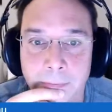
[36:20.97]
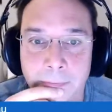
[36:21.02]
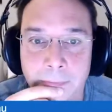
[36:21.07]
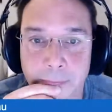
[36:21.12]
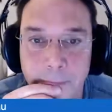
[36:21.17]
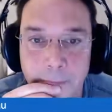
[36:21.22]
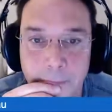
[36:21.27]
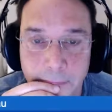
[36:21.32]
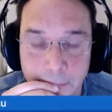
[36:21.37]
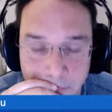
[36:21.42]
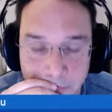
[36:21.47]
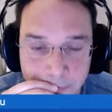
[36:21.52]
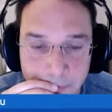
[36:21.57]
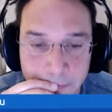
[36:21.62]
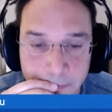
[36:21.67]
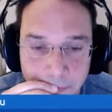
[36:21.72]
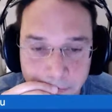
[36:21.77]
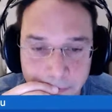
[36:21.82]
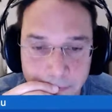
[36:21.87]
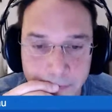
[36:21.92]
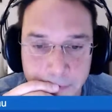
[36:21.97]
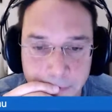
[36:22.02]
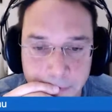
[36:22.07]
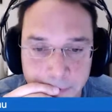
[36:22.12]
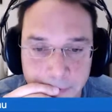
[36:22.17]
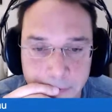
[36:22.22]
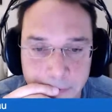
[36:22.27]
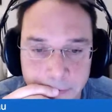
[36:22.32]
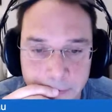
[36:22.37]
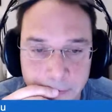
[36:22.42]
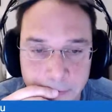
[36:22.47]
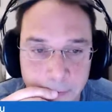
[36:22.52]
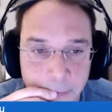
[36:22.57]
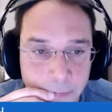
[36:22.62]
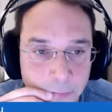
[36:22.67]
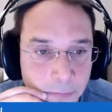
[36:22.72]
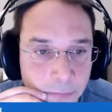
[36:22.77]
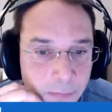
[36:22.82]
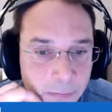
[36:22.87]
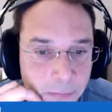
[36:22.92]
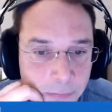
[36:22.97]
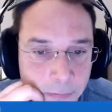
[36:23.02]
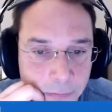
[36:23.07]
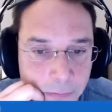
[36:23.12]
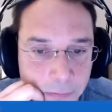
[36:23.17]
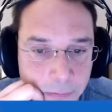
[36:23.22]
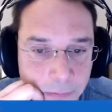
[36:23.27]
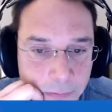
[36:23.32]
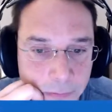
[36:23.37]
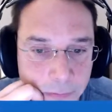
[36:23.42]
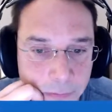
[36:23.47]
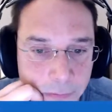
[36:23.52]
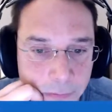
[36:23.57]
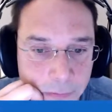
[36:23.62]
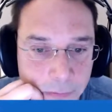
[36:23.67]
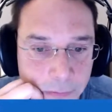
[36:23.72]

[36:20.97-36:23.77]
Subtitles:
framework in today's environment?